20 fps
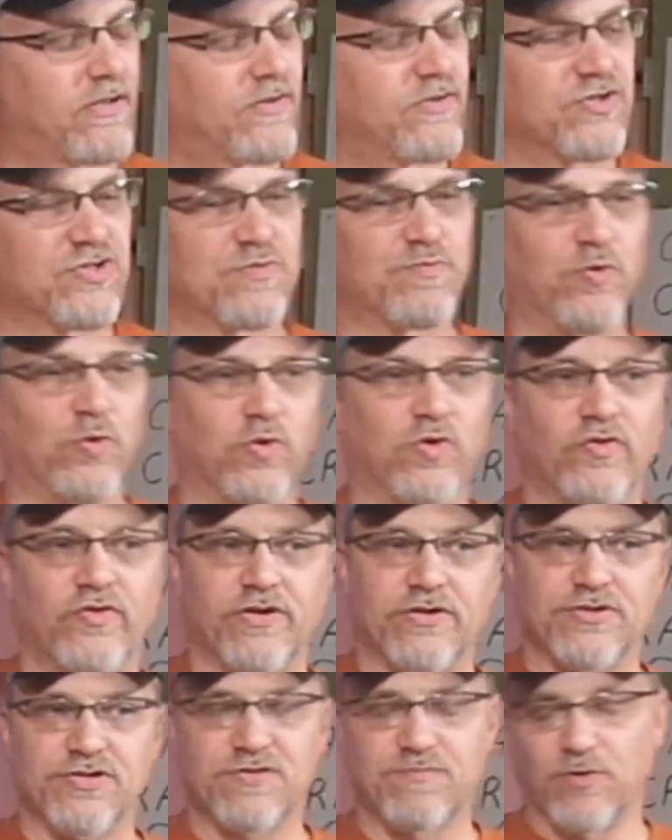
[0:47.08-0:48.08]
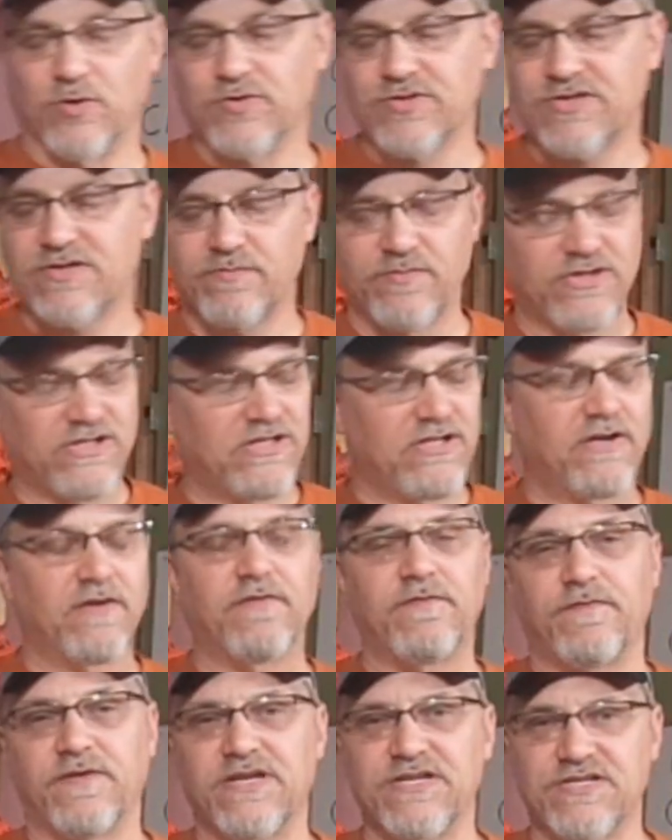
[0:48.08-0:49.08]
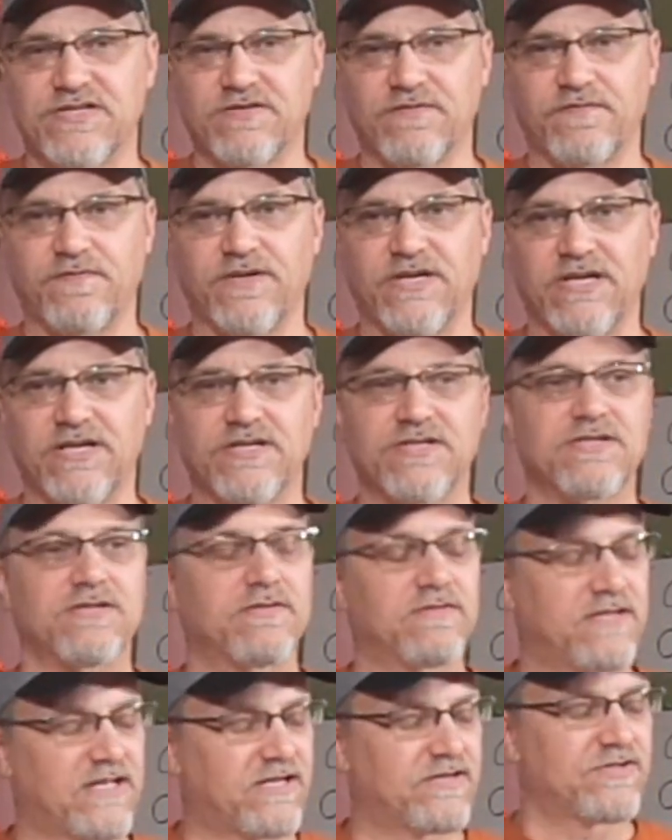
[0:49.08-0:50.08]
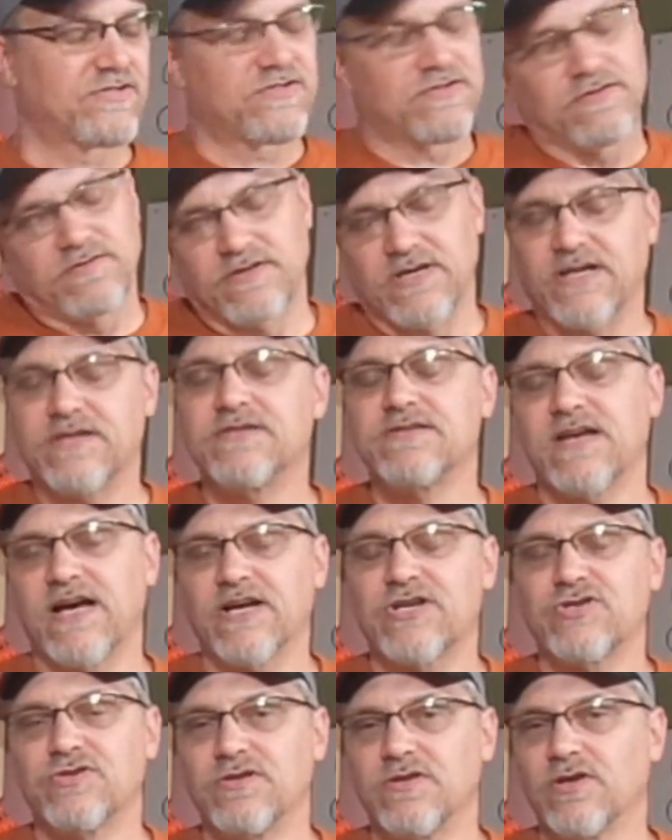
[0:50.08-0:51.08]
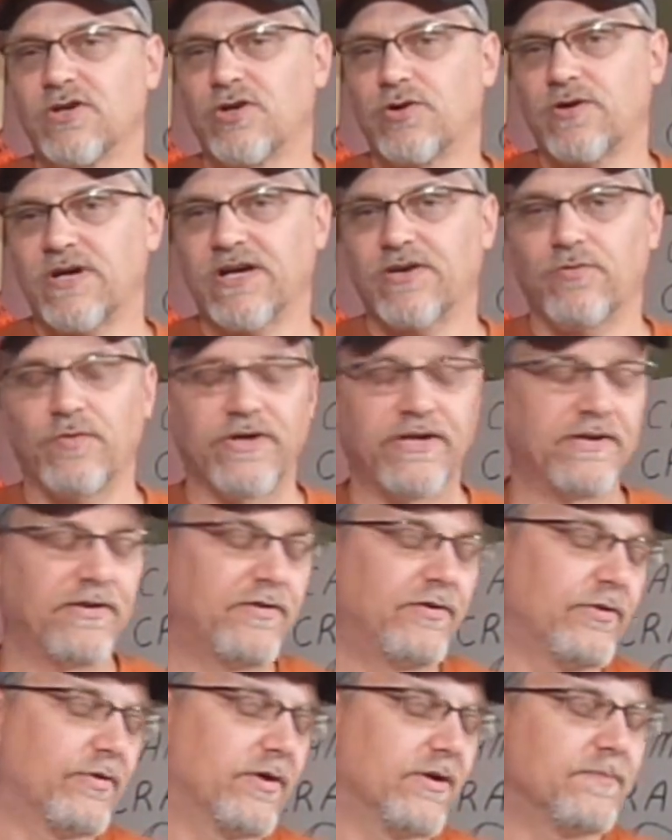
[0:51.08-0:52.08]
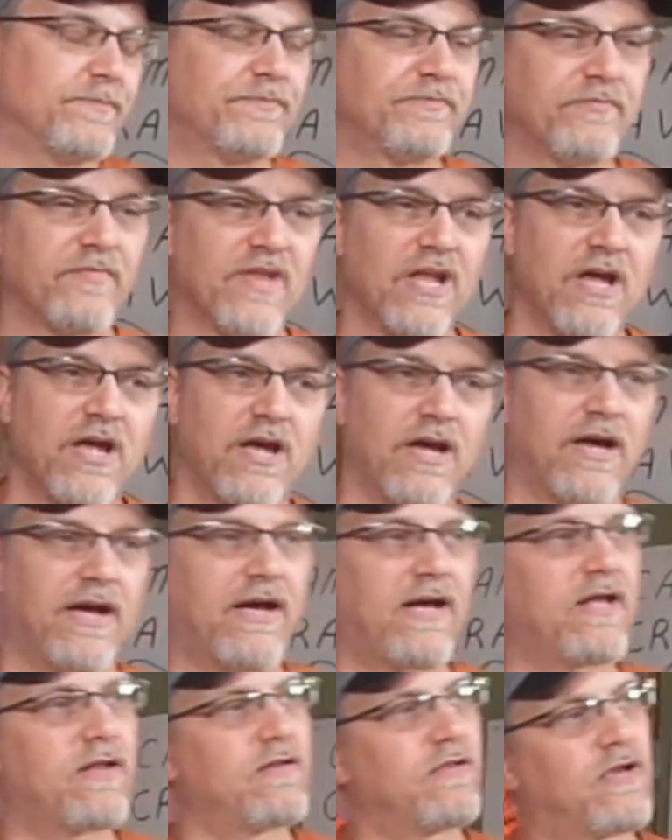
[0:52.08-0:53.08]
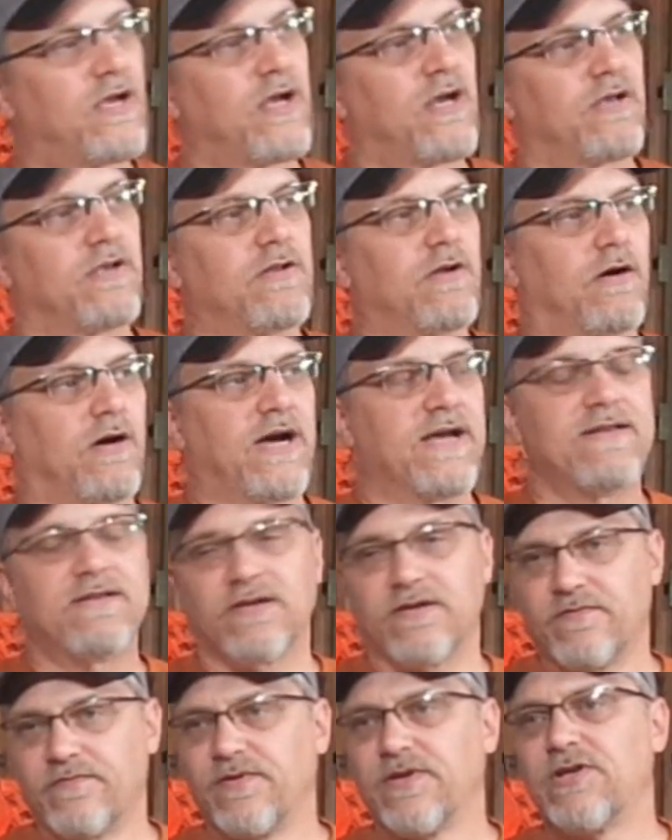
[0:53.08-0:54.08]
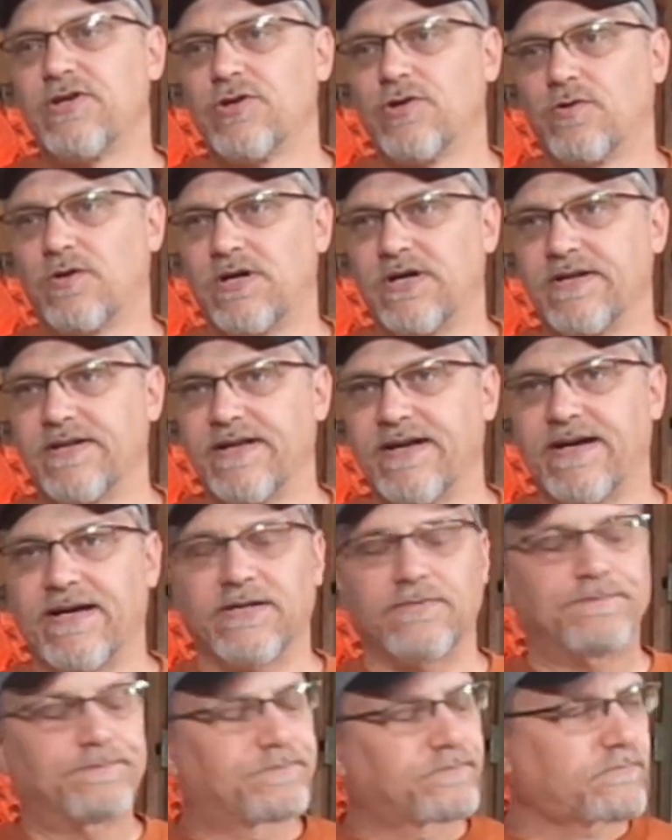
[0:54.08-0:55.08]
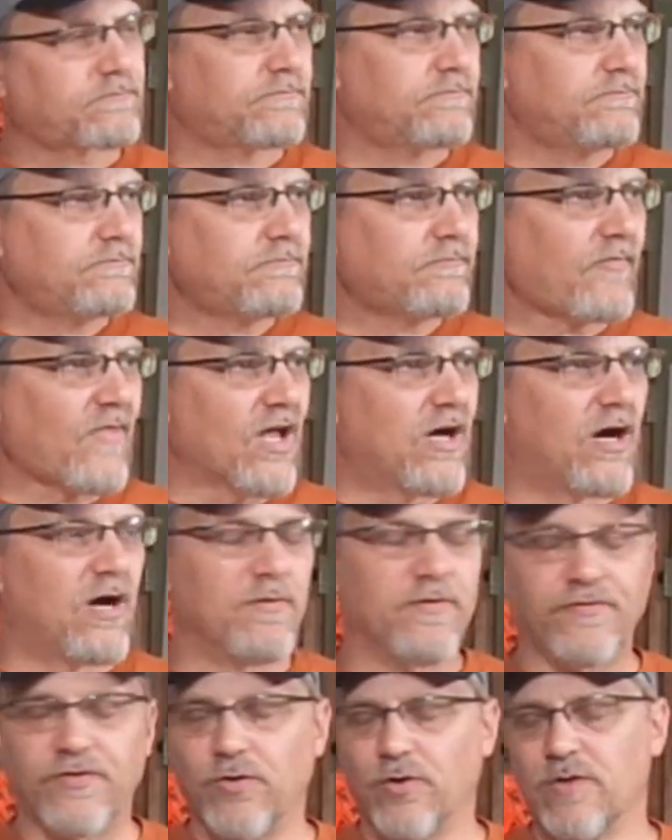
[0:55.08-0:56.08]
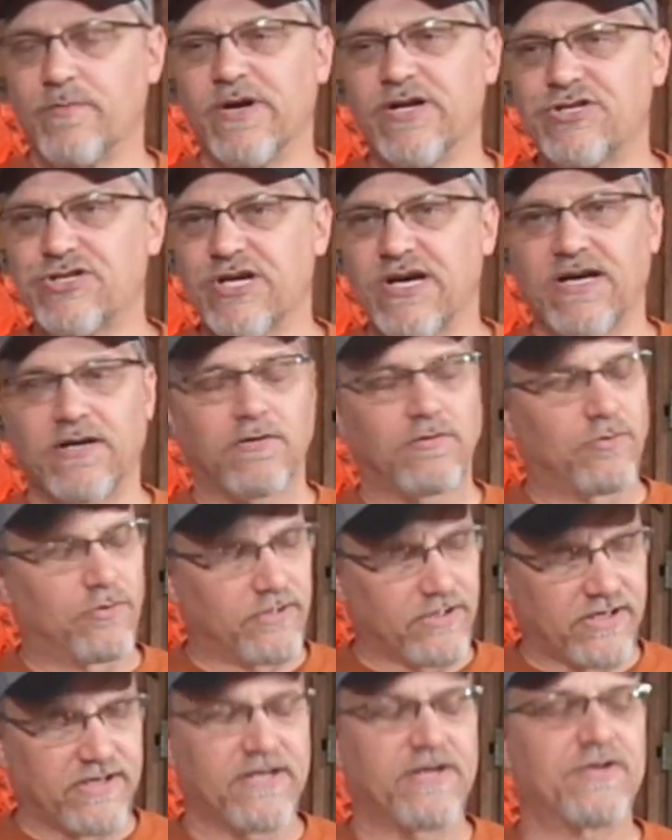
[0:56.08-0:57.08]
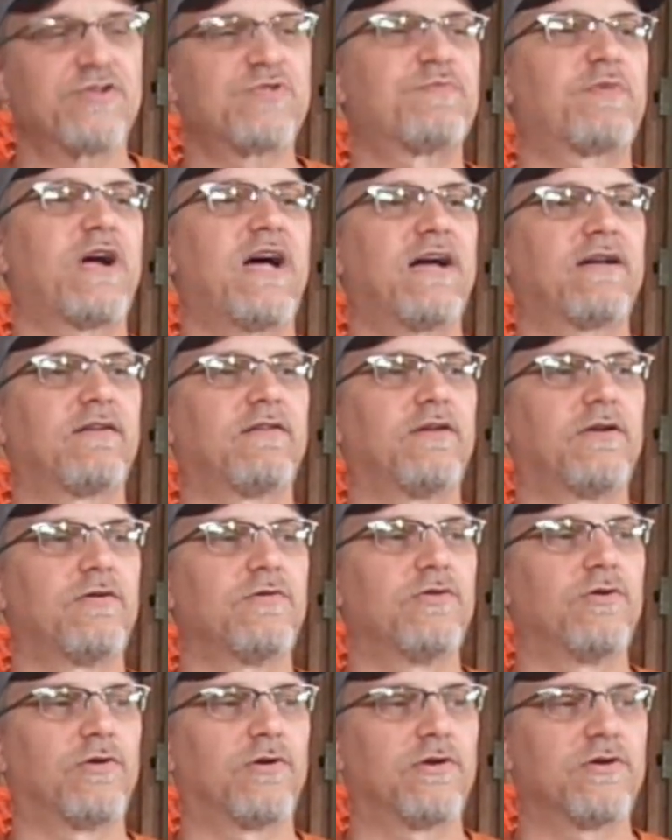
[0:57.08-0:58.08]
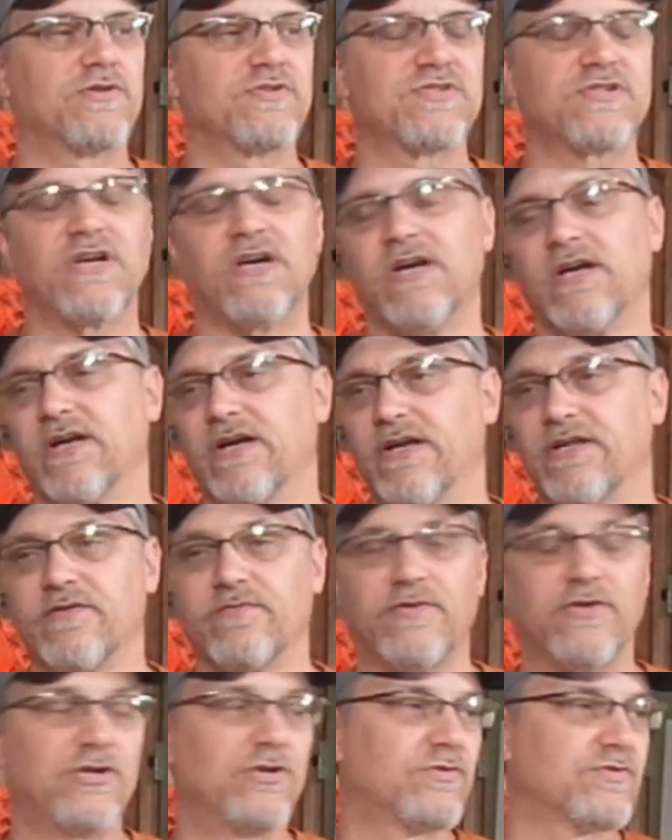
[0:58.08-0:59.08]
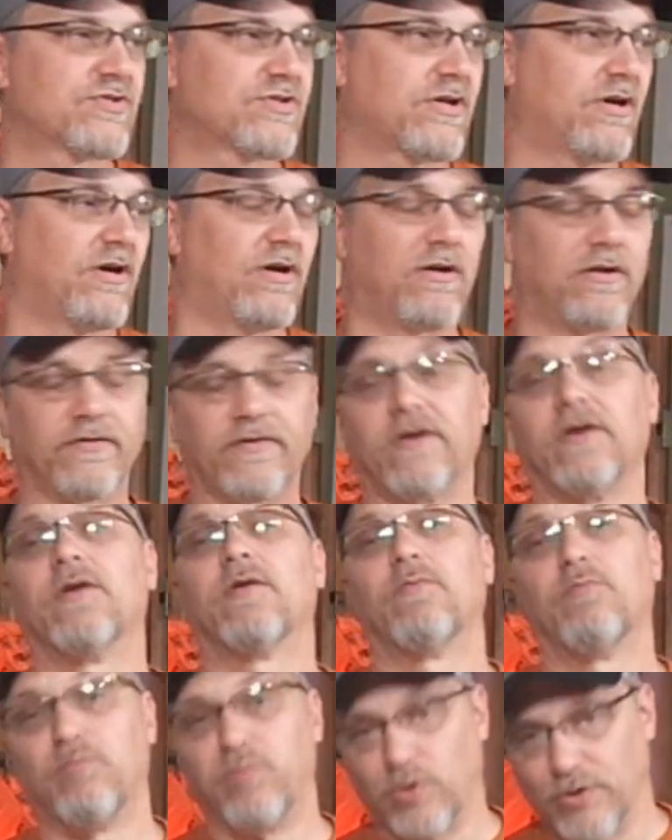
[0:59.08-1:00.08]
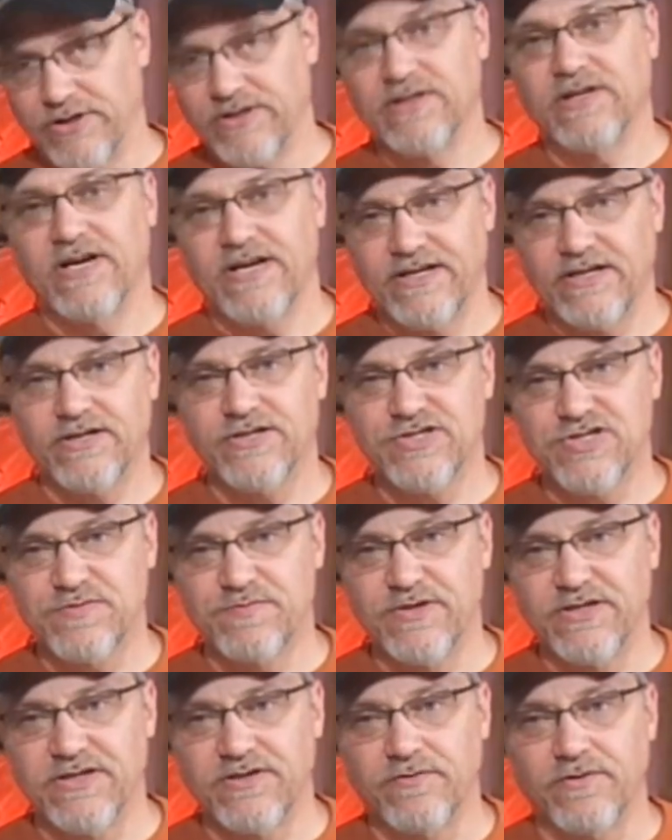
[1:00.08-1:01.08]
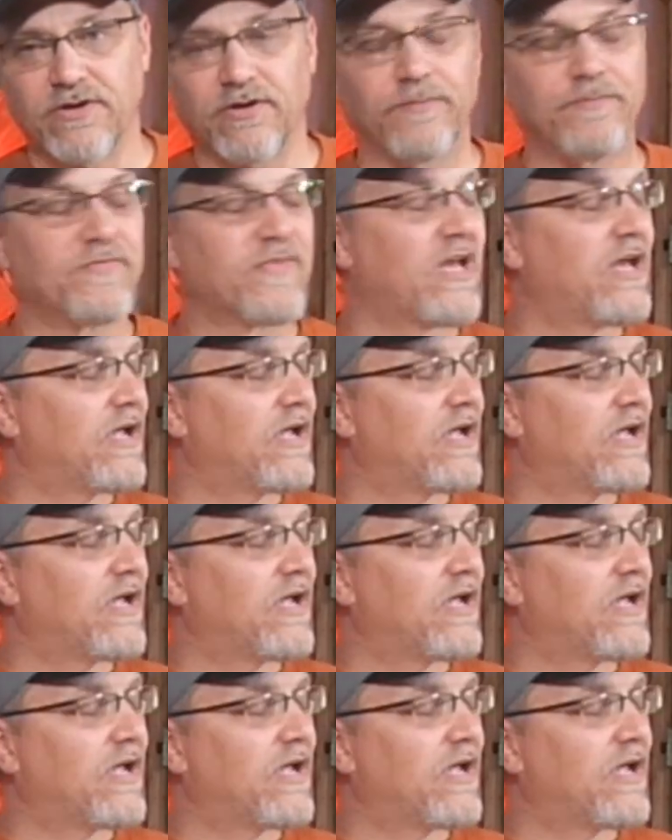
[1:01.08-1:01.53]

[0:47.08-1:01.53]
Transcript: The spools are supposed to be face to face. That is actually the correct way to do it. And I did a video on that. If you go to my channel, go to Knetter's Practical Outdoors, and the video is called Putting Line on a Spinning Reel.